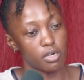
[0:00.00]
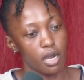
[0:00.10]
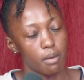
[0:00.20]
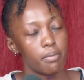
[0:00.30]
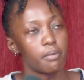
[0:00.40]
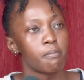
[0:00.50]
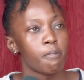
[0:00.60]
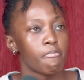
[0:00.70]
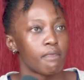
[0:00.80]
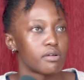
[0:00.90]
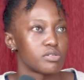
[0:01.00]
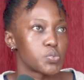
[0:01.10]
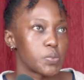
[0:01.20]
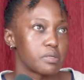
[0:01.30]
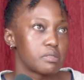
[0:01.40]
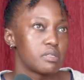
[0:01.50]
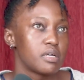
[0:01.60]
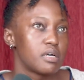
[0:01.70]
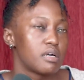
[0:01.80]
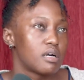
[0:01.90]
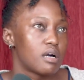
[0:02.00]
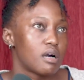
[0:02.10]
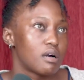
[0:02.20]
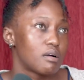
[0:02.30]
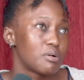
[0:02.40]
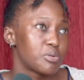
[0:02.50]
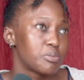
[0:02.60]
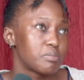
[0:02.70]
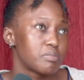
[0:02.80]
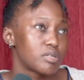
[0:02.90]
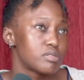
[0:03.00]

gap as well. I